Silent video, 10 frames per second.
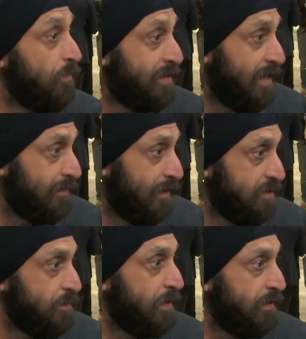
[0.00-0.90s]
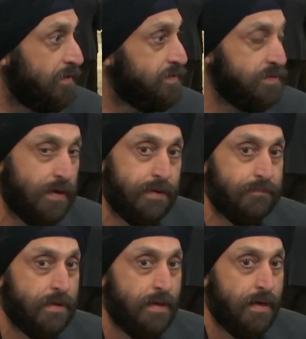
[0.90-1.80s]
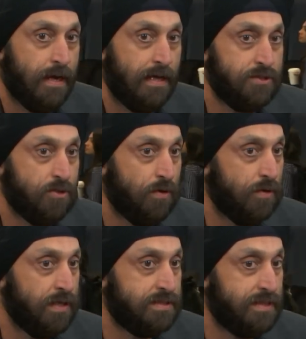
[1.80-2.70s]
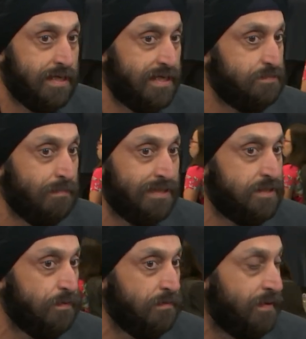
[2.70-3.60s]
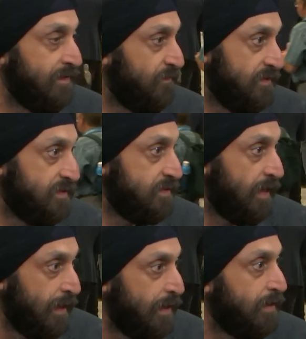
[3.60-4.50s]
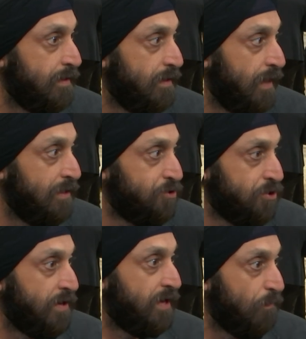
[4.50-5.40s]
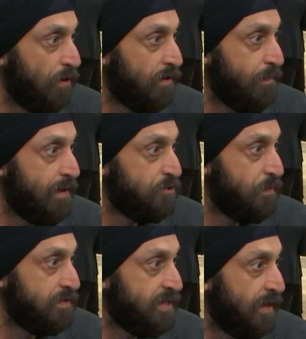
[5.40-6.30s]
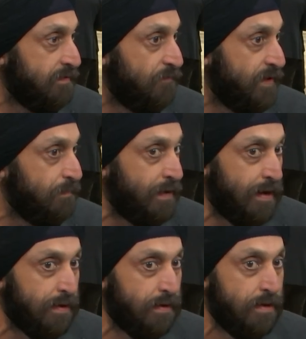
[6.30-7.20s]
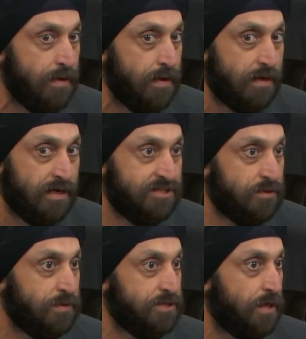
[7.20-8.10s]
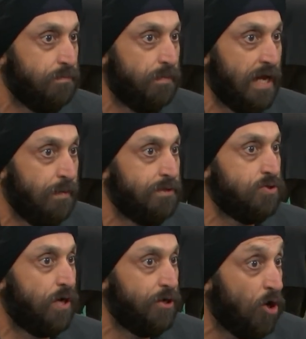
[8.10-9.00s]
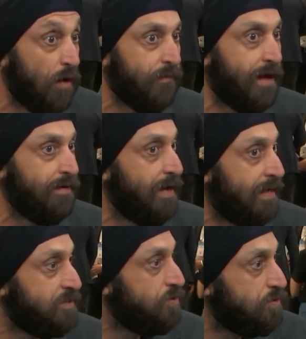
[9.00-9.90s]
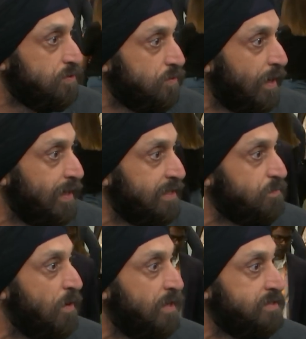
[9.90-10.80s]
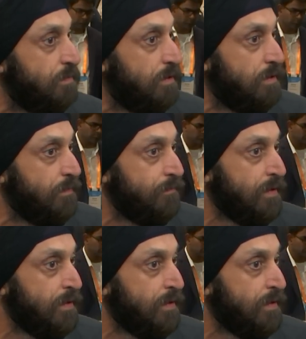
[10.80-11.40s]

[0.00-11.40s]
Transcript: with that, that experience, right? And so it has multiple benefits. A, engineering and product management is getting the feedback customers are able to adopt that as quickly as possible.